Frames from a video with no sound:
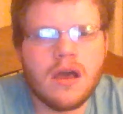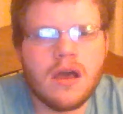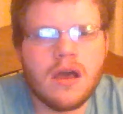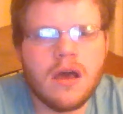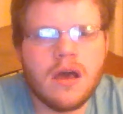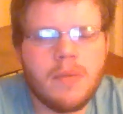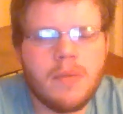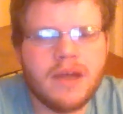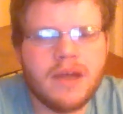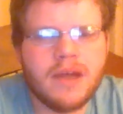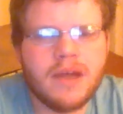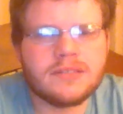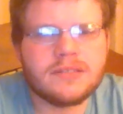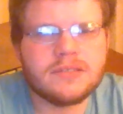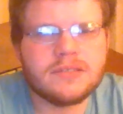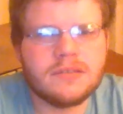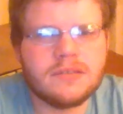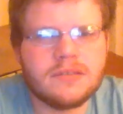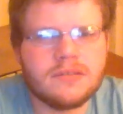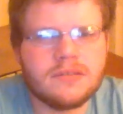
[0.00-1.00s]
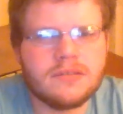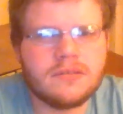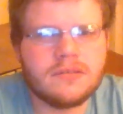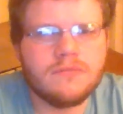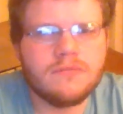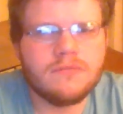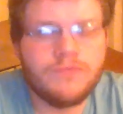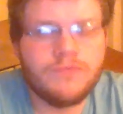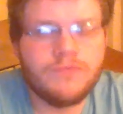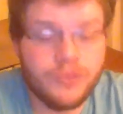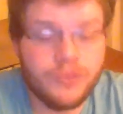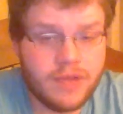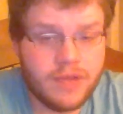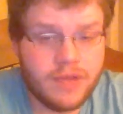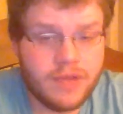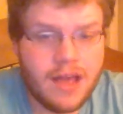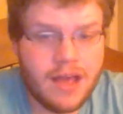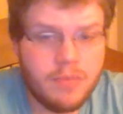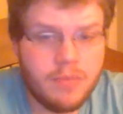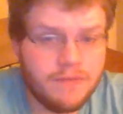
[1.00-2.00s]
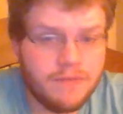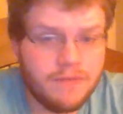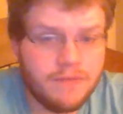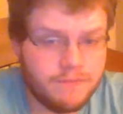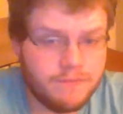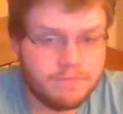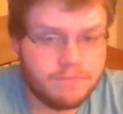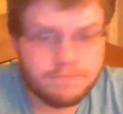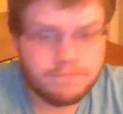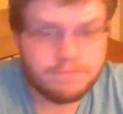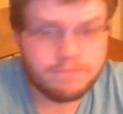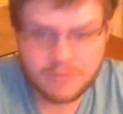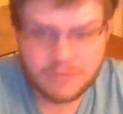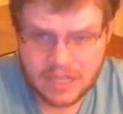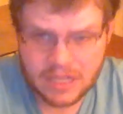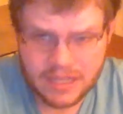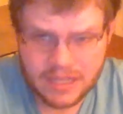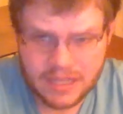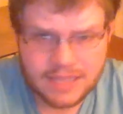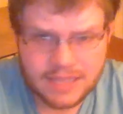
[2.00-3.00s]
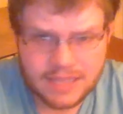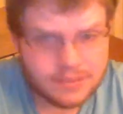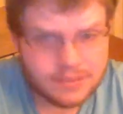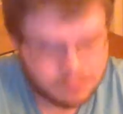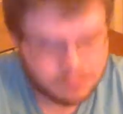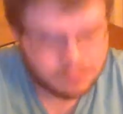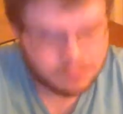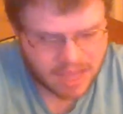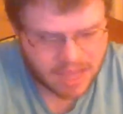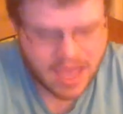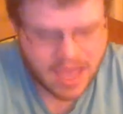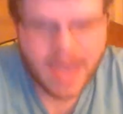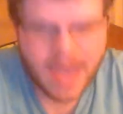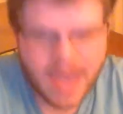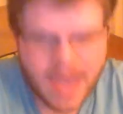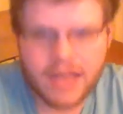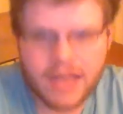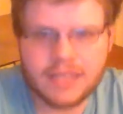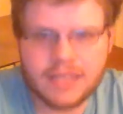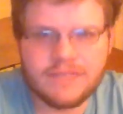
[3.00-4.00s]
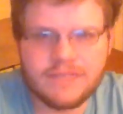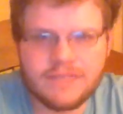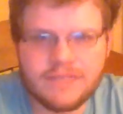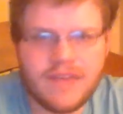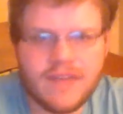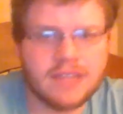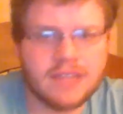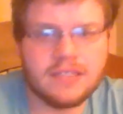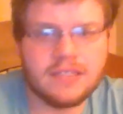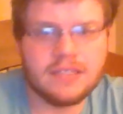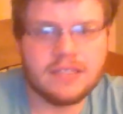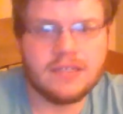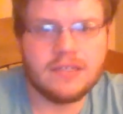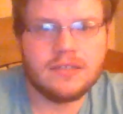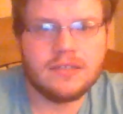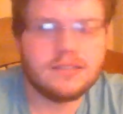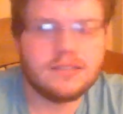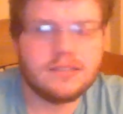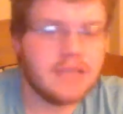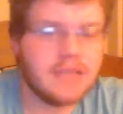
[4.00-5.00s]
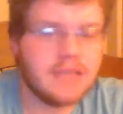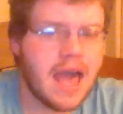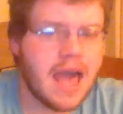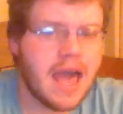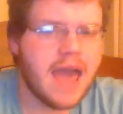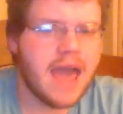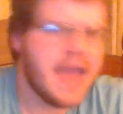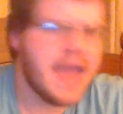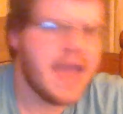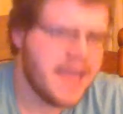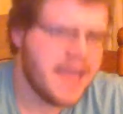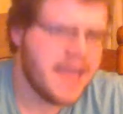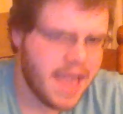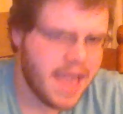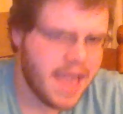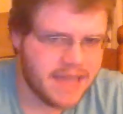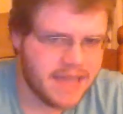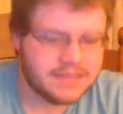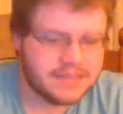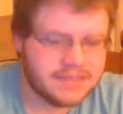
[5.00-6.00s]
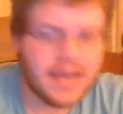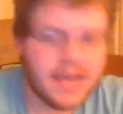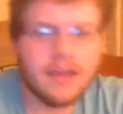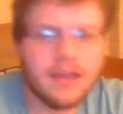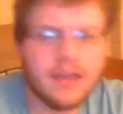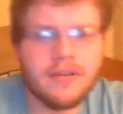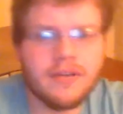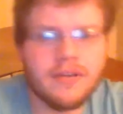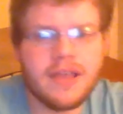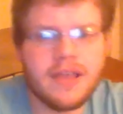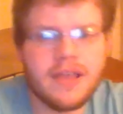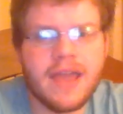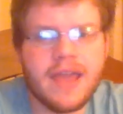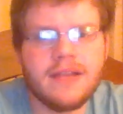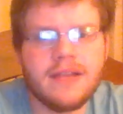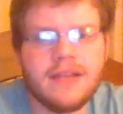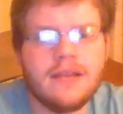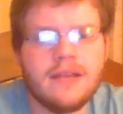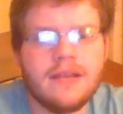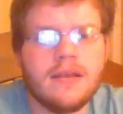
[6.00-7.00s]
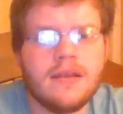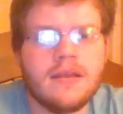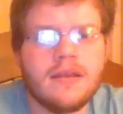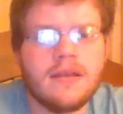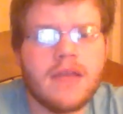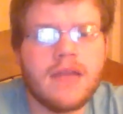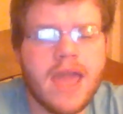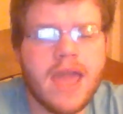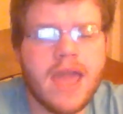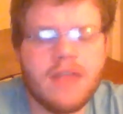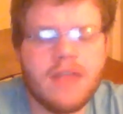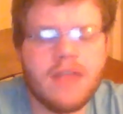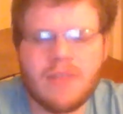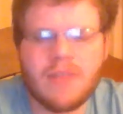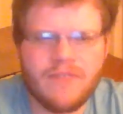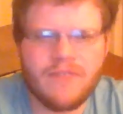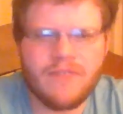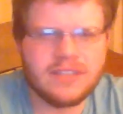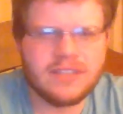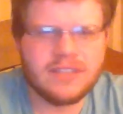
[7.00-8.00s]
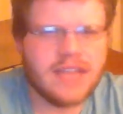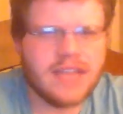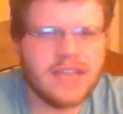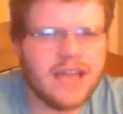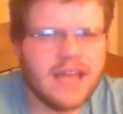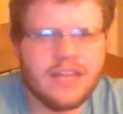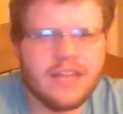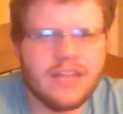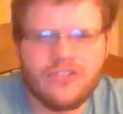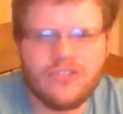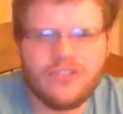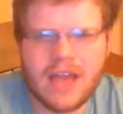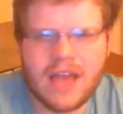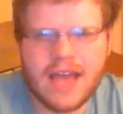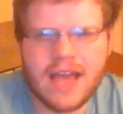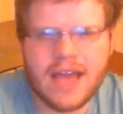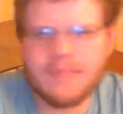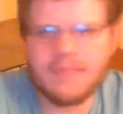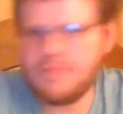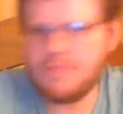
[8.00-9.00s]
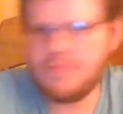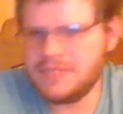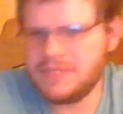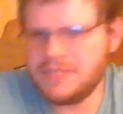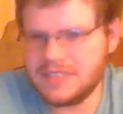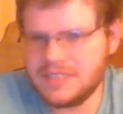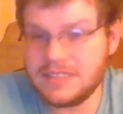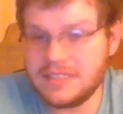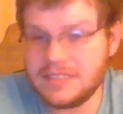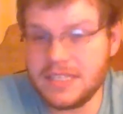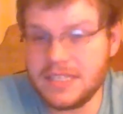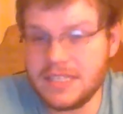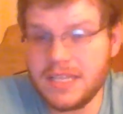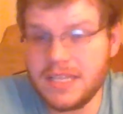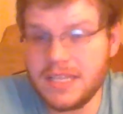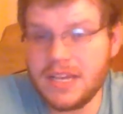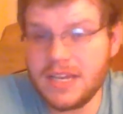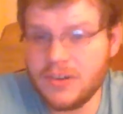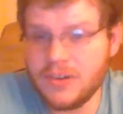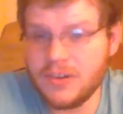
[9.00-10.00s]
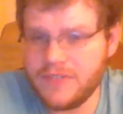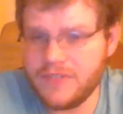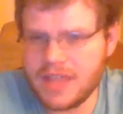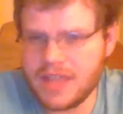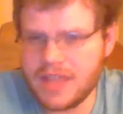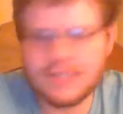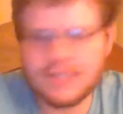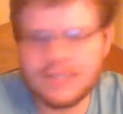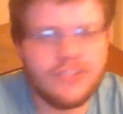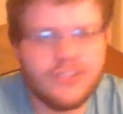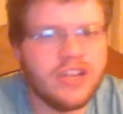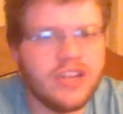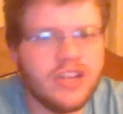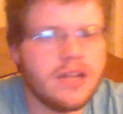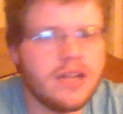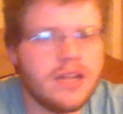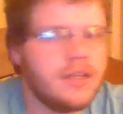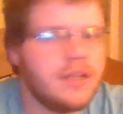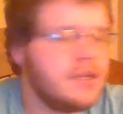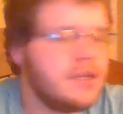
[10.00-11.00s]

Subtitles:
But through the help of Liz, a.k.a. Alyssa Foxa, Sky, a.k.a. Sky Hurricane, and my friends Kylie, John, Cecilia, her fiance Gina,